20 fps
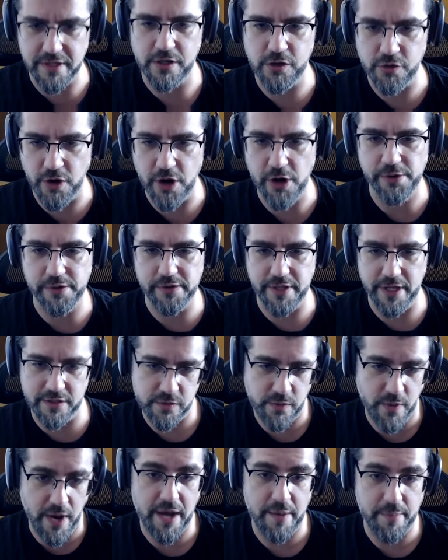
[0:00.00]
Silk Road.
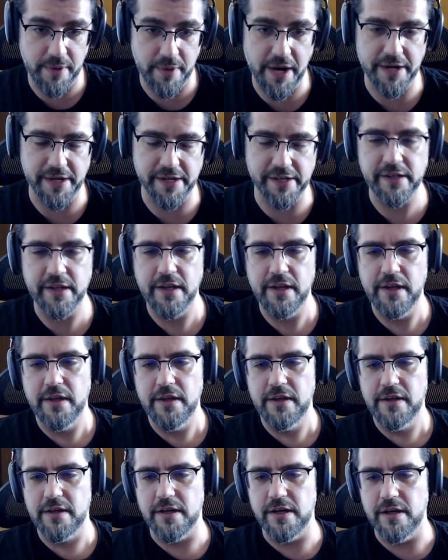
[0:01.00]
That's why I bought it.
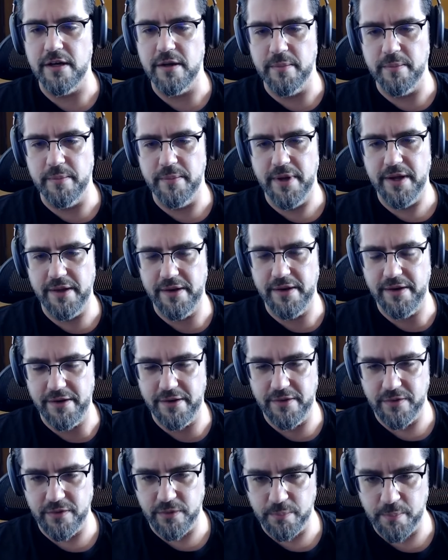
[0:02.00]
Um, hmm.
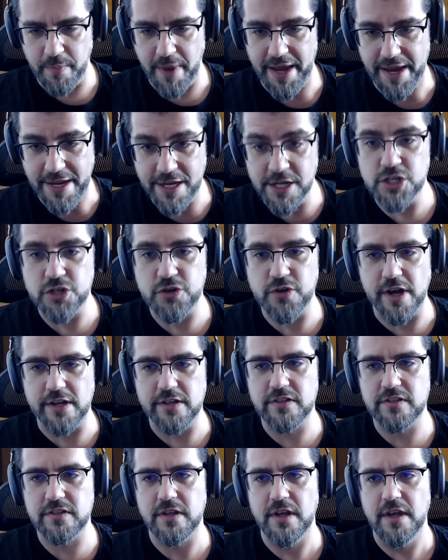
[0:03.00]
and my
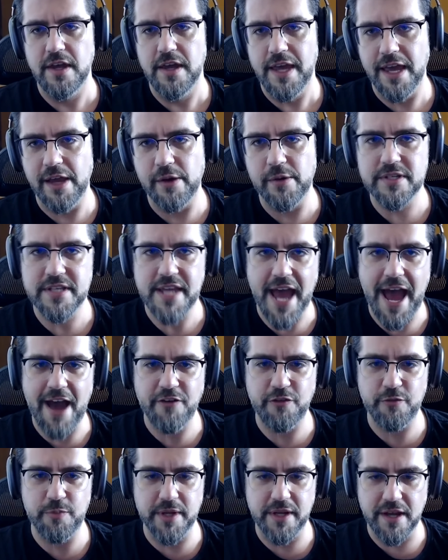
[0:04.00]
interest, it was
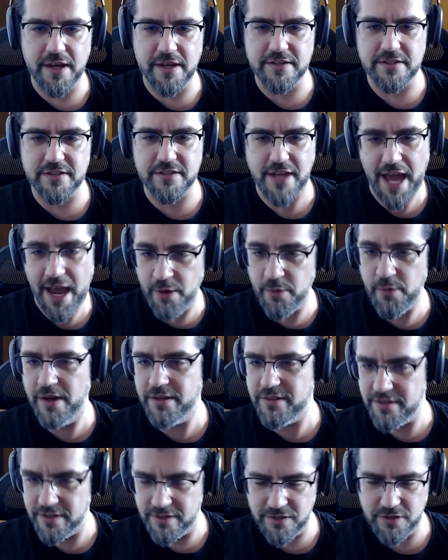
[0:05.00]
half because I
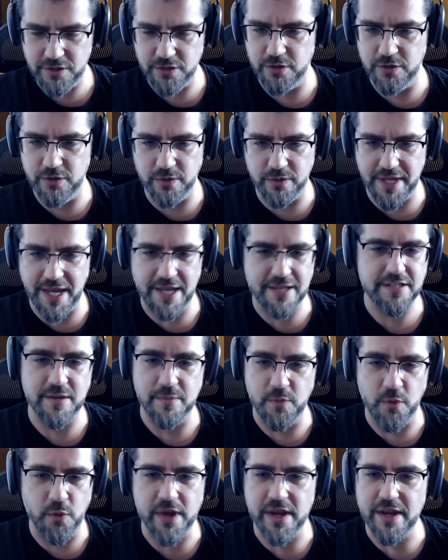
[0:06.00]
wanted to get
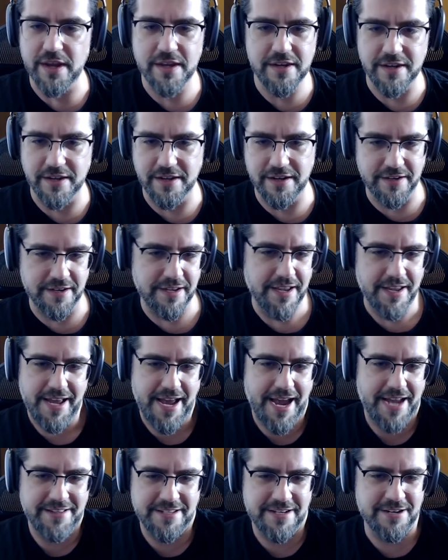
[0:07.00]
some weed and
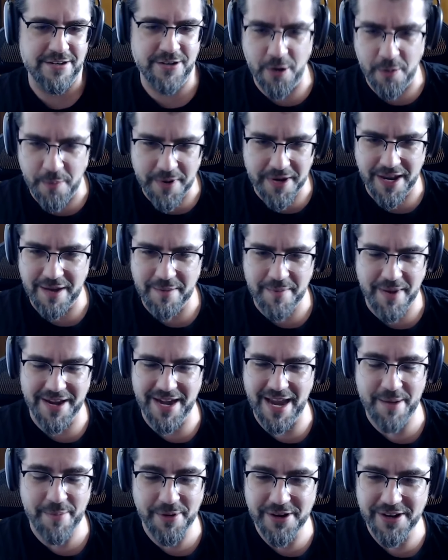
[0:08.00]
I didn't know anybody in my
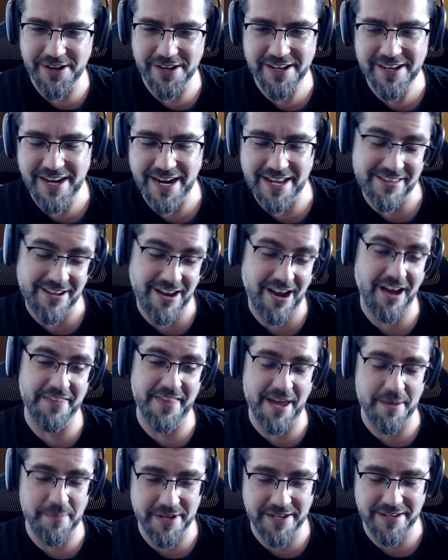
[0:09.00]
neighborhood. And I thought, oh,
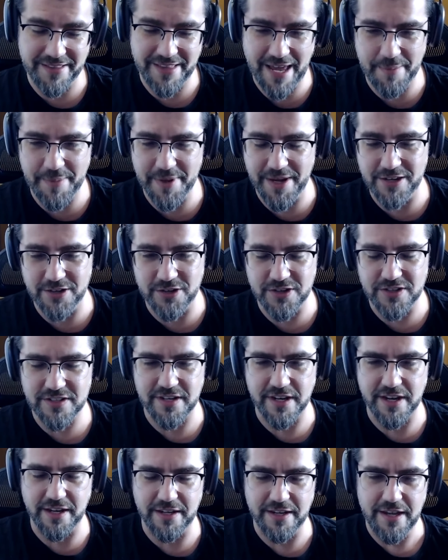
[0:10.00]
that'd be, that'd be
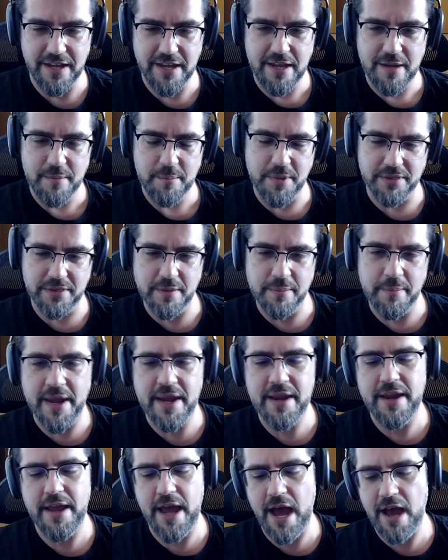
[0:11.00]
interesting. But the
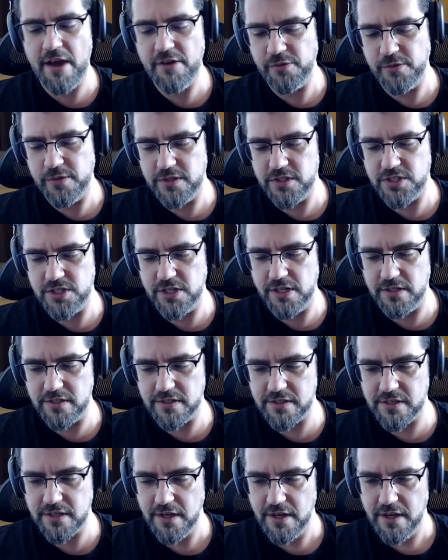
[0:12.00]
main half was
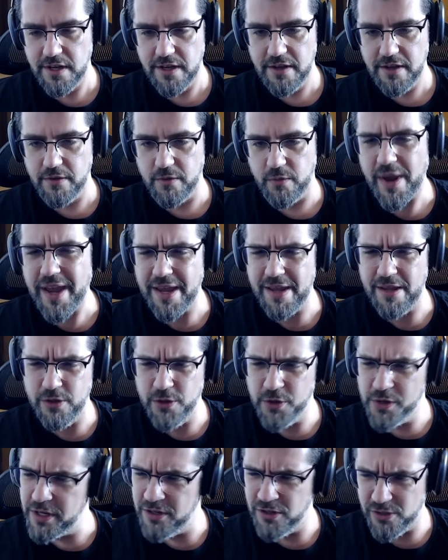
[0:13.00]
just, wait,
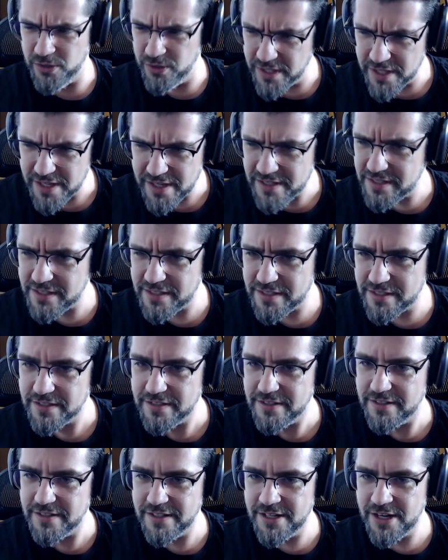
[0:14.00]
you can do this?
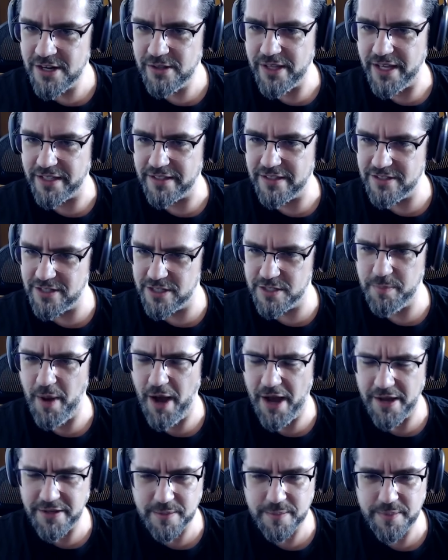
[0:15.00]
You know, like this is
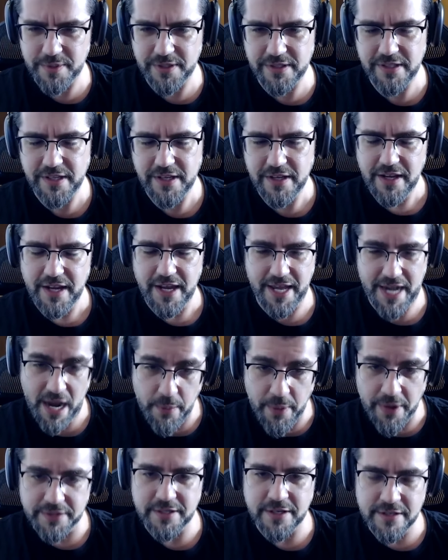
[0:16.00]
possible. And I
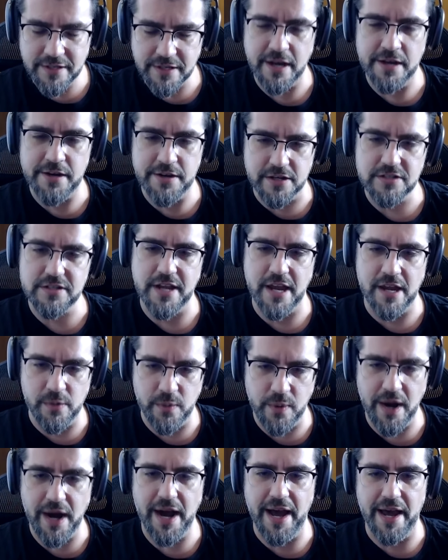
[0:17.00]
wanted to understand
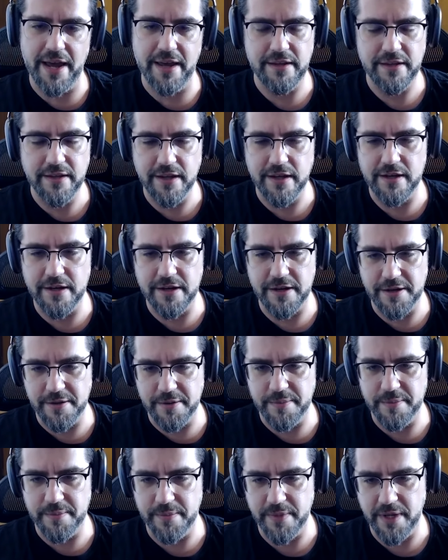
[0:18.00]
why.
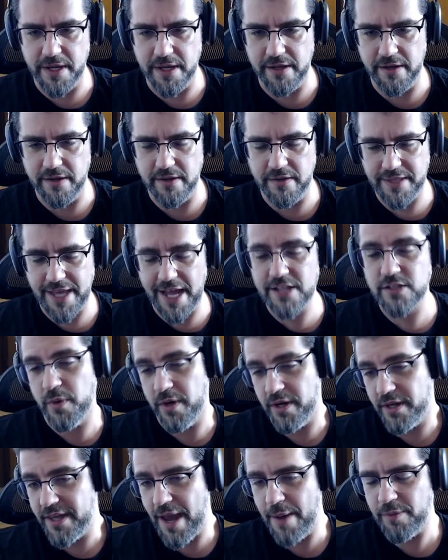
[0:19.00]
Um, and that's
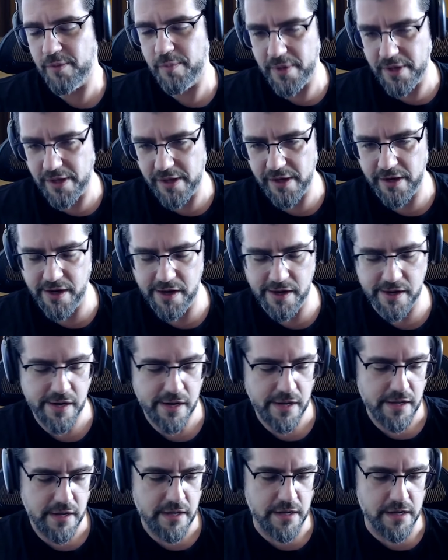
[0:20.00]
what kept me here.
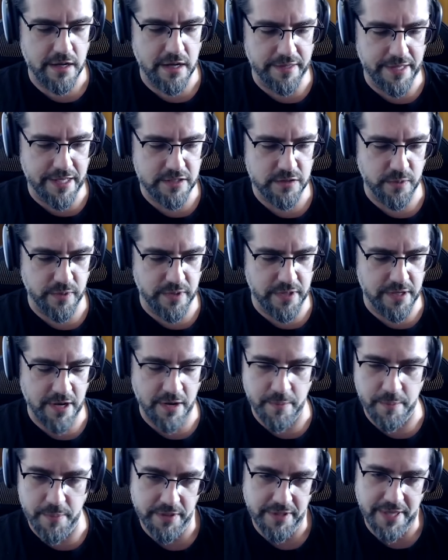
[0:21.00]
Um, that's what, you
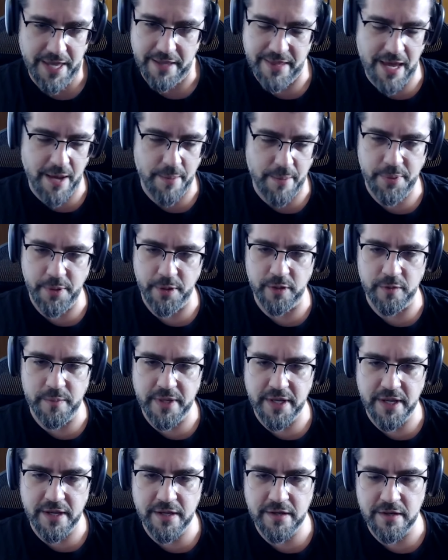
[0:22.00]
know, but that, that pulled
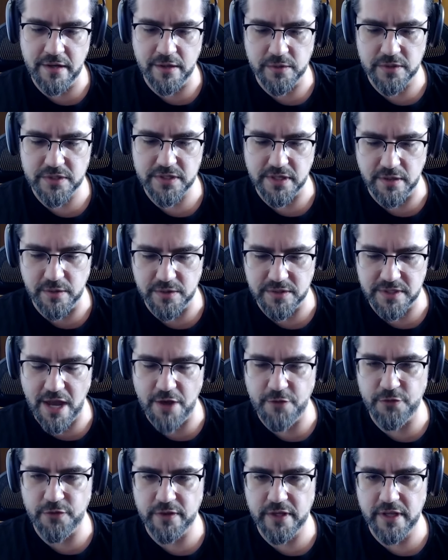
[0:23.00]
me in. It was, it was
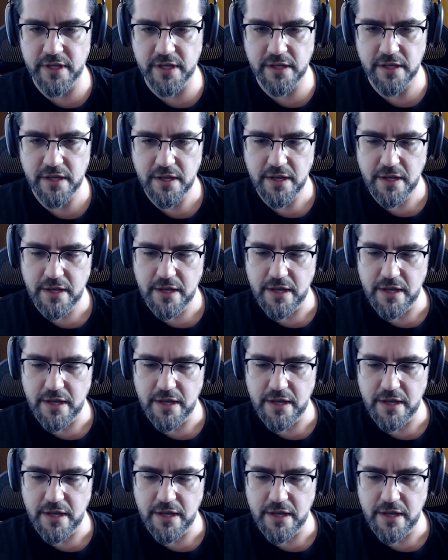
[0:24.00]
definitely,